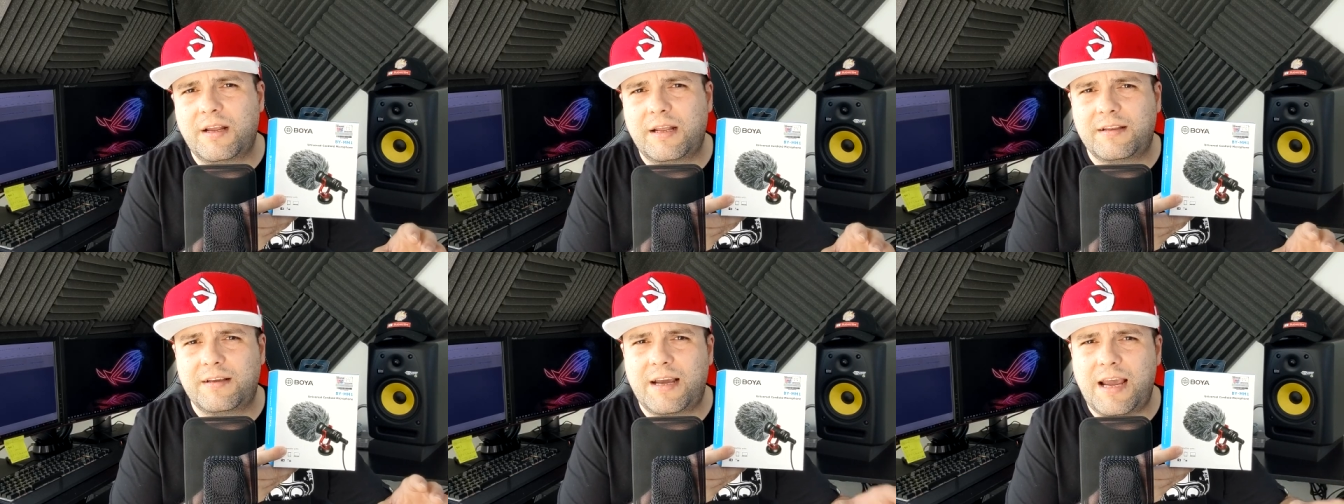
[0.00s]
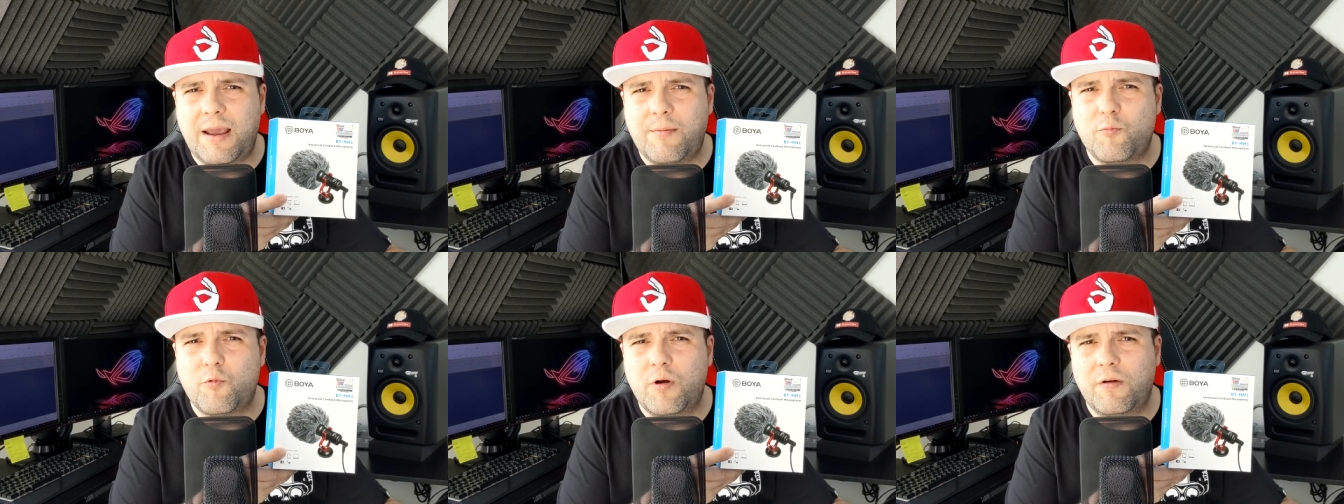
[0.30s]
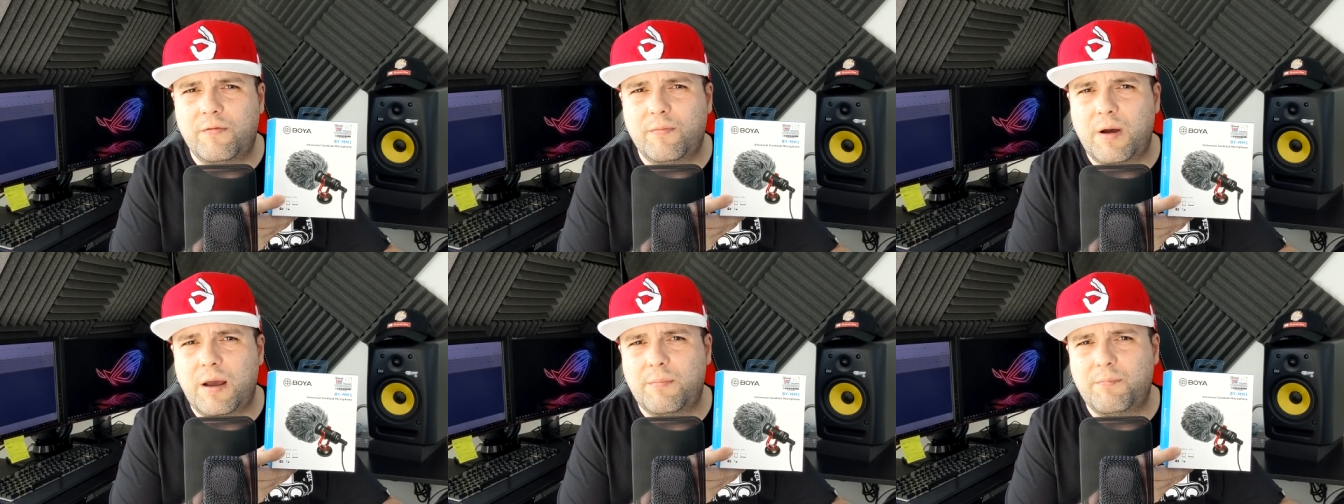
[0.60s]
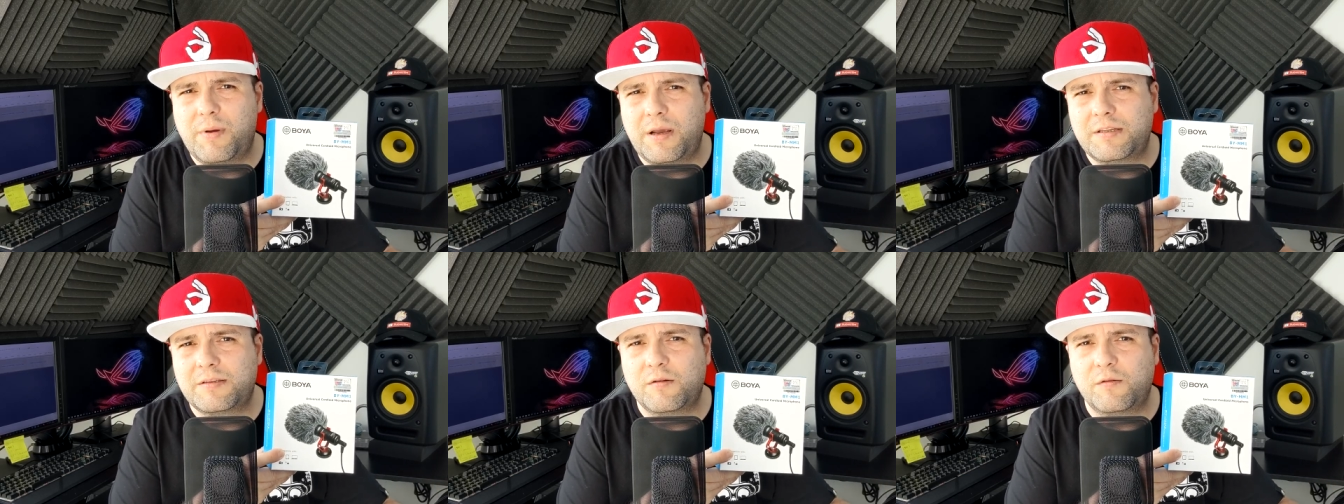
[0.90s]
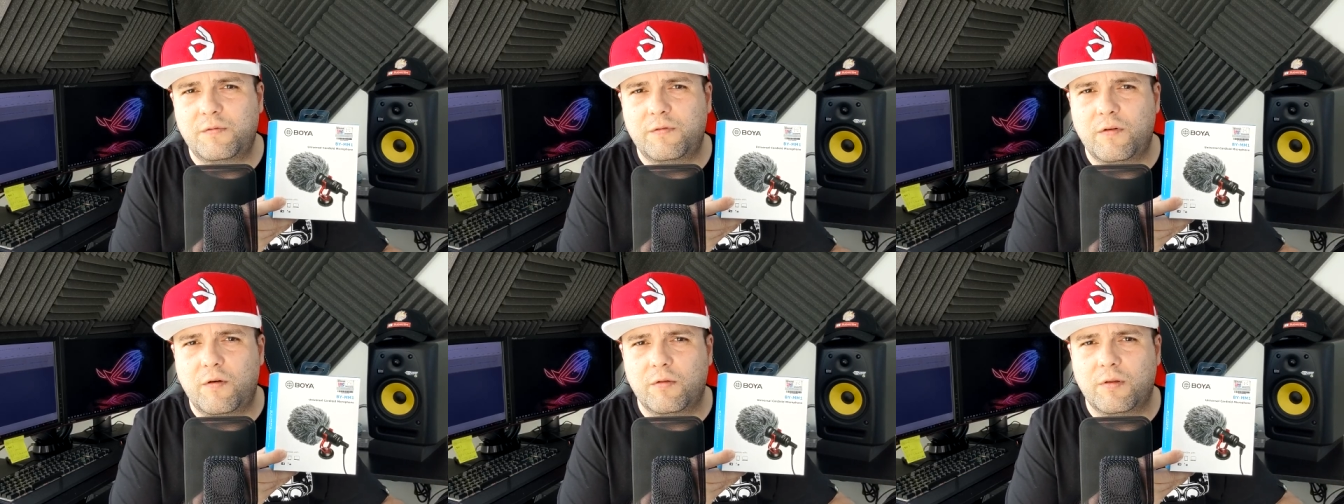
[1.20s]
that came with my
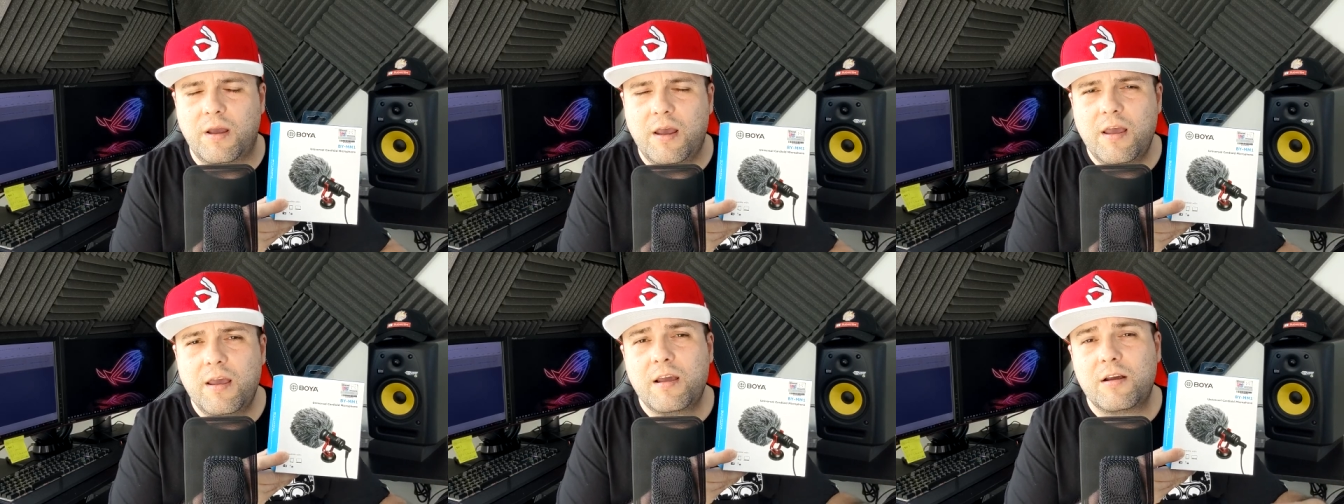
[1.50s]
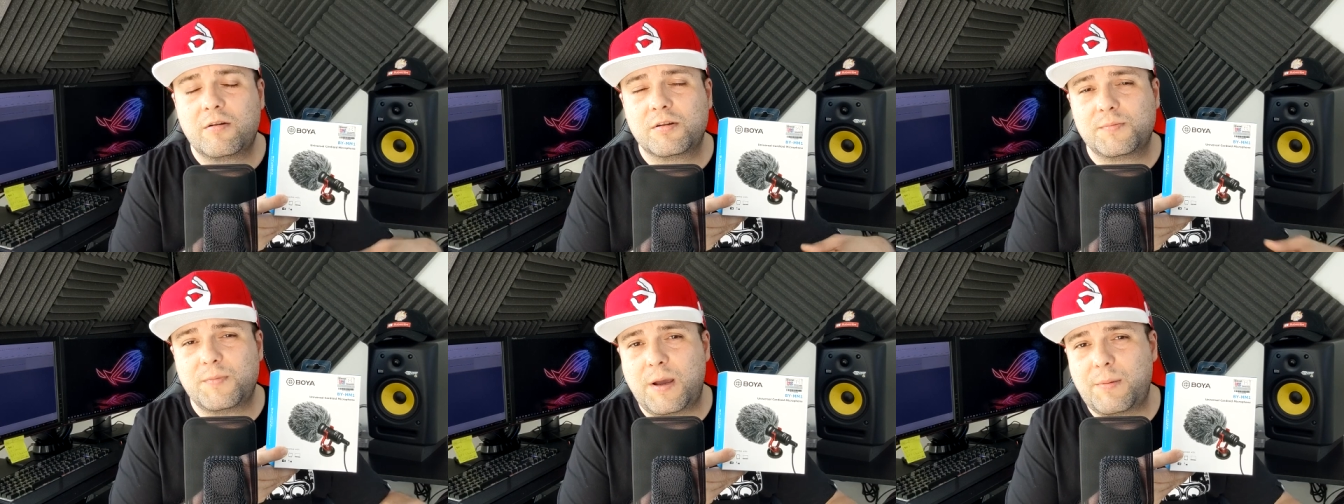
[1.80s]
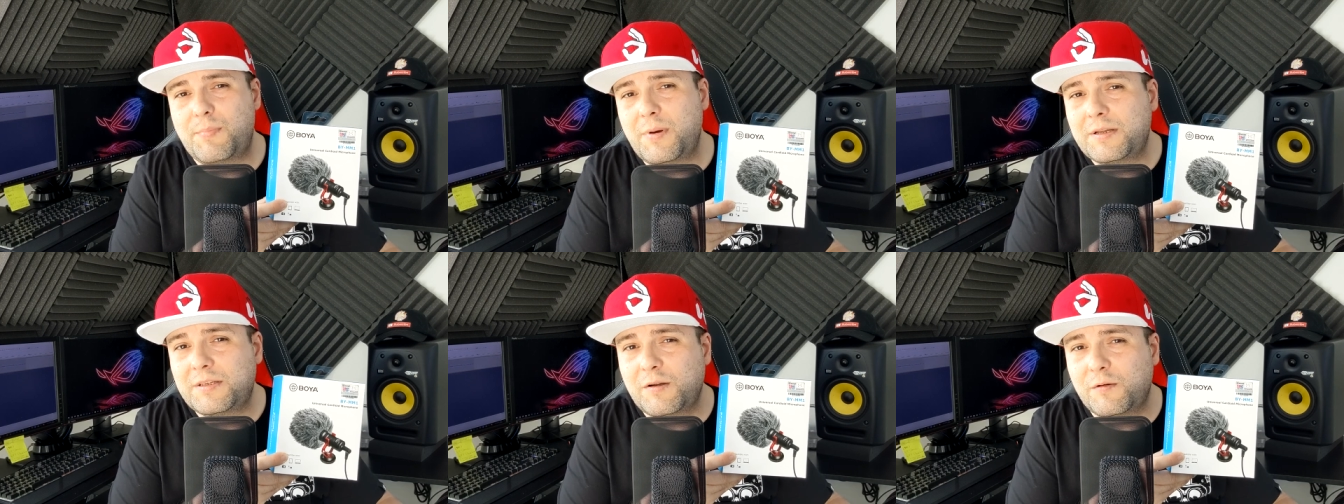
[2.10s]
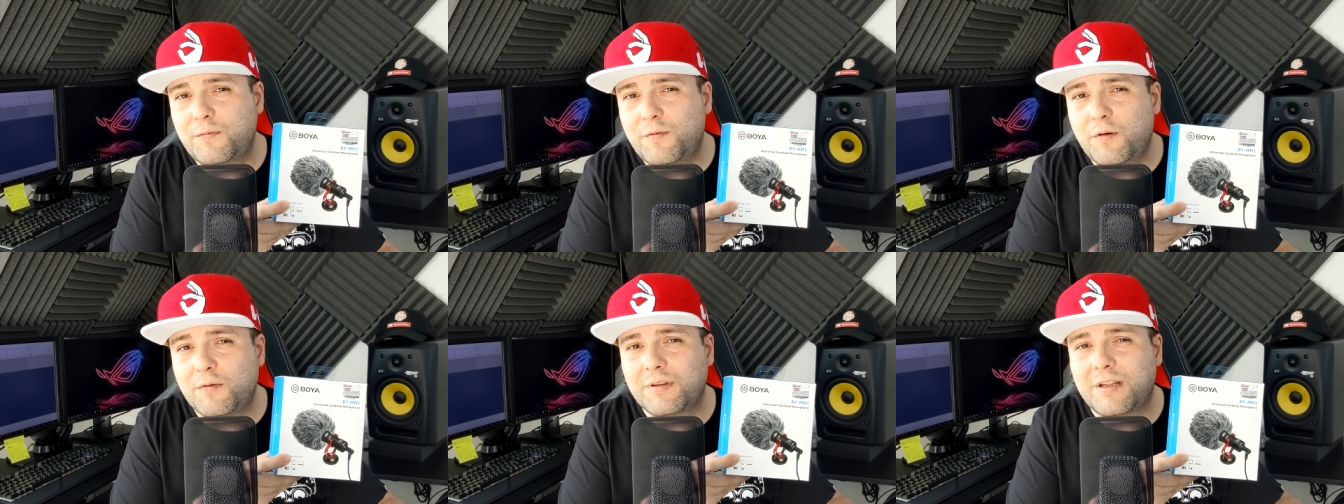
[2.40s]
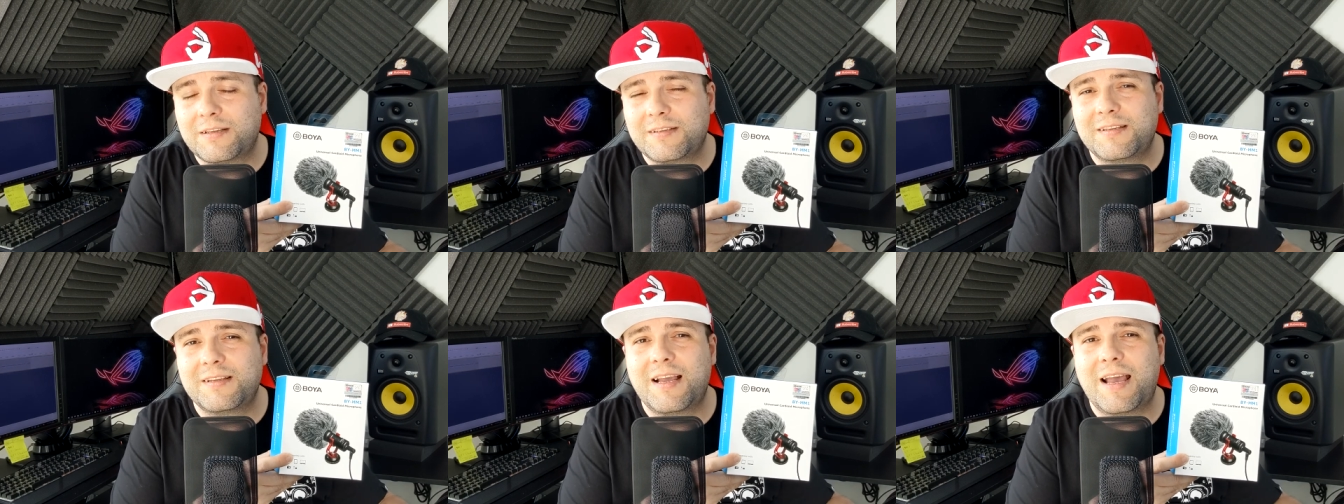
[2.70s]
Pixel phone because my Pixel
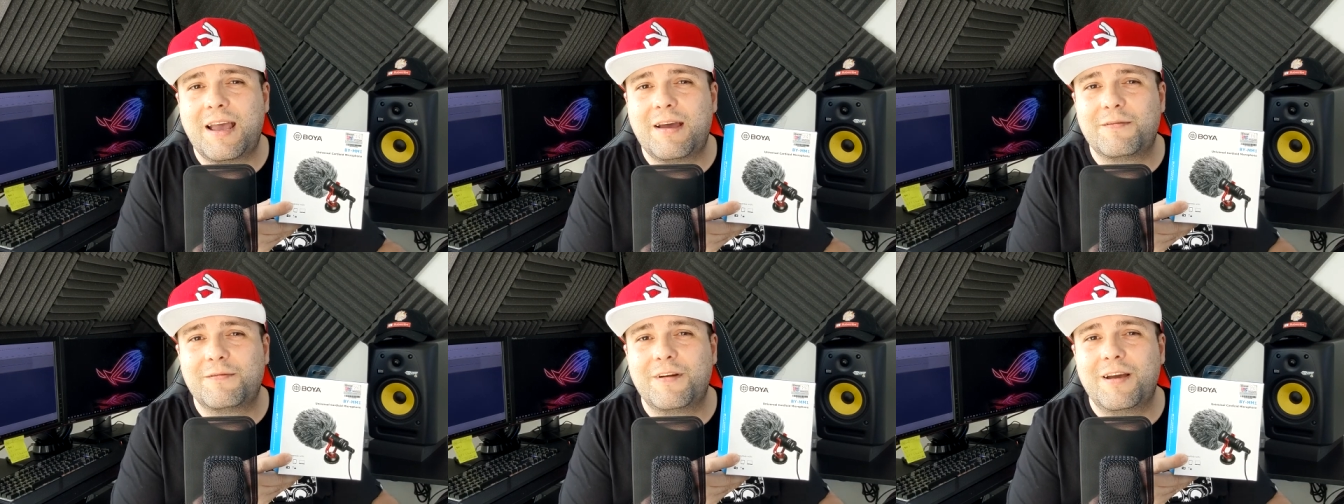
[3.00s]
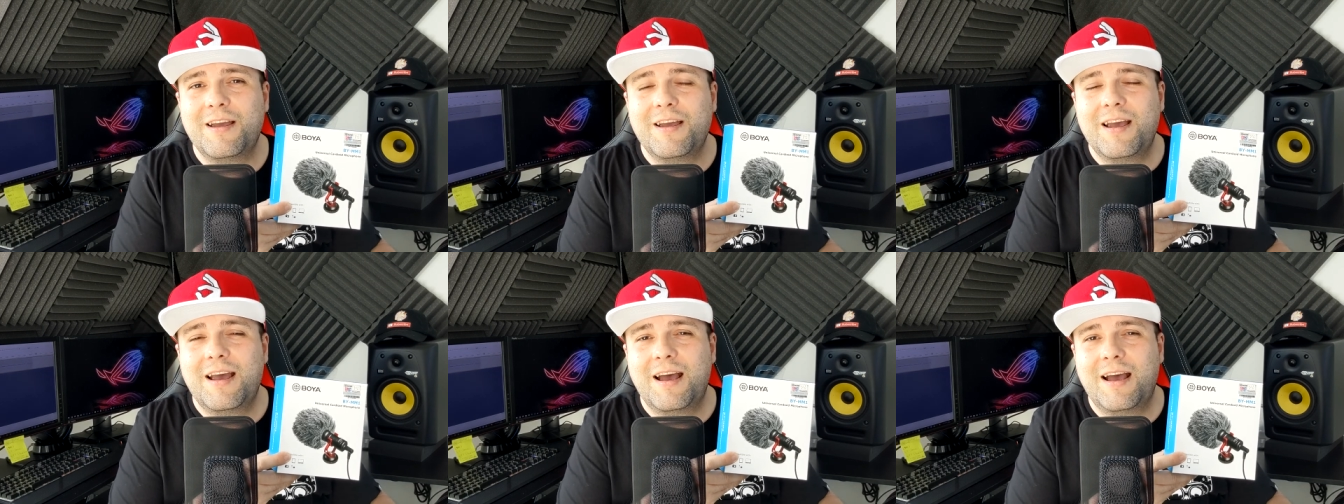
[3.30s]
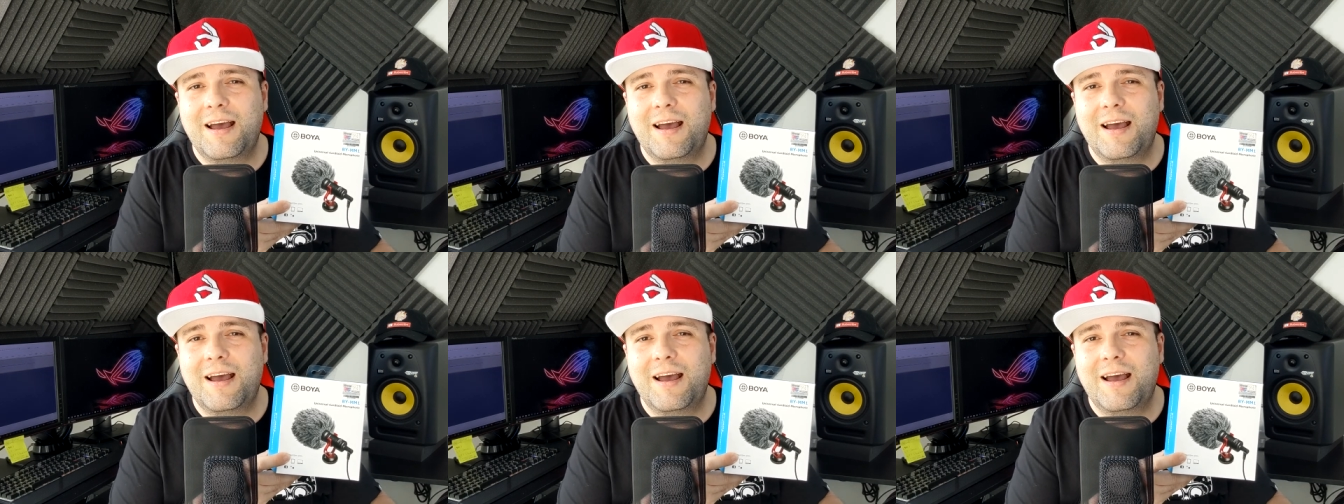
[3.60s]
phone doesn't have